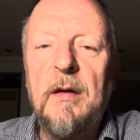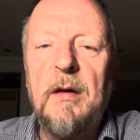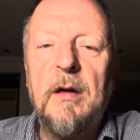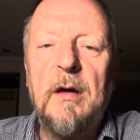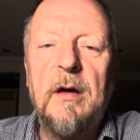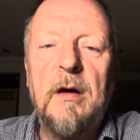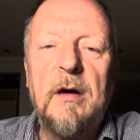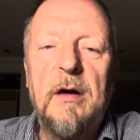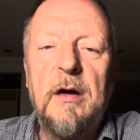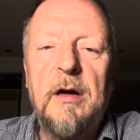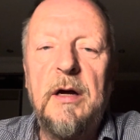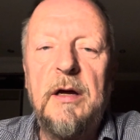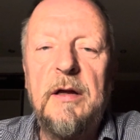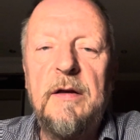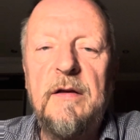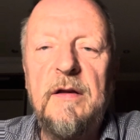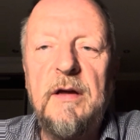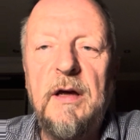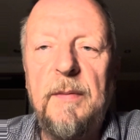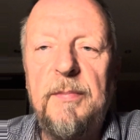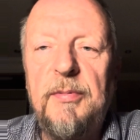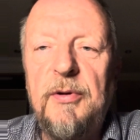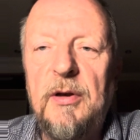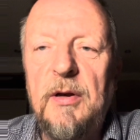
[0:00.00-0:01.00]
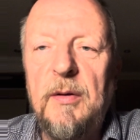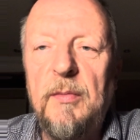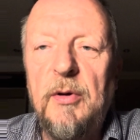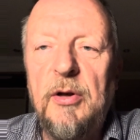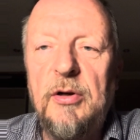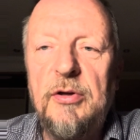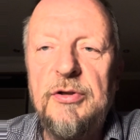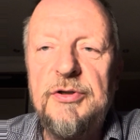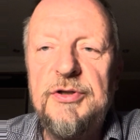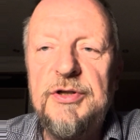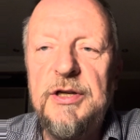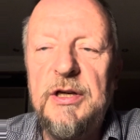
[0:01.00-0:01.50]
In the
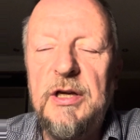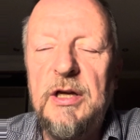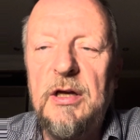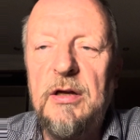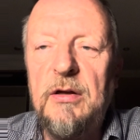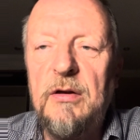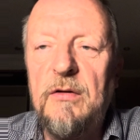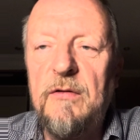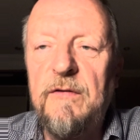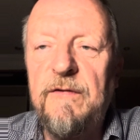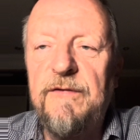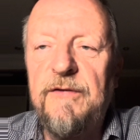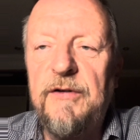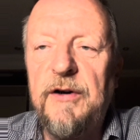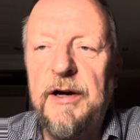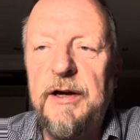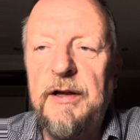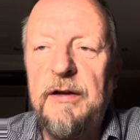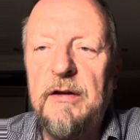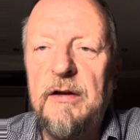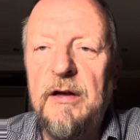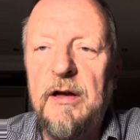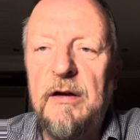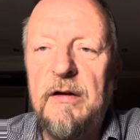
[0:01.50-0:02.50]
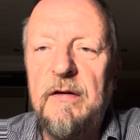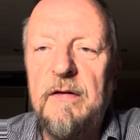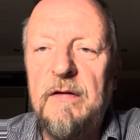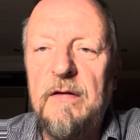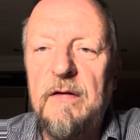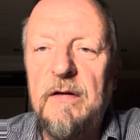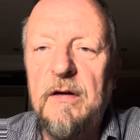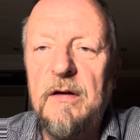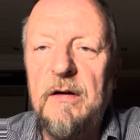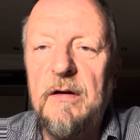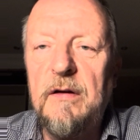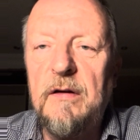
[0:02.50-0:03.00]
epidemiology, you find that
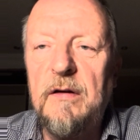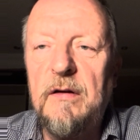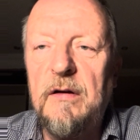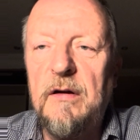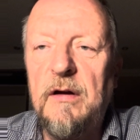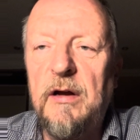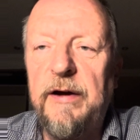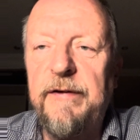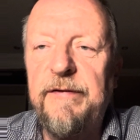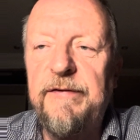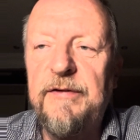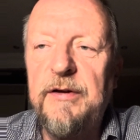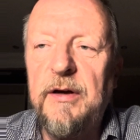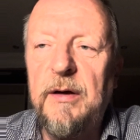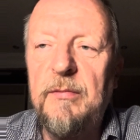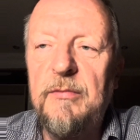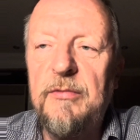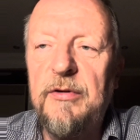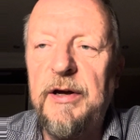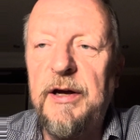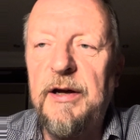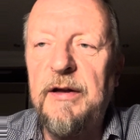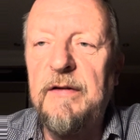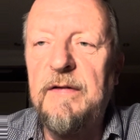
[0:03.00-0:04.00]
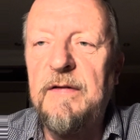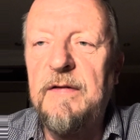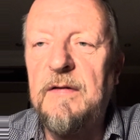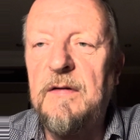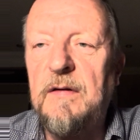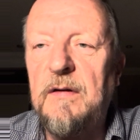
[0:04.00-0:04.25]
the lifetime rates,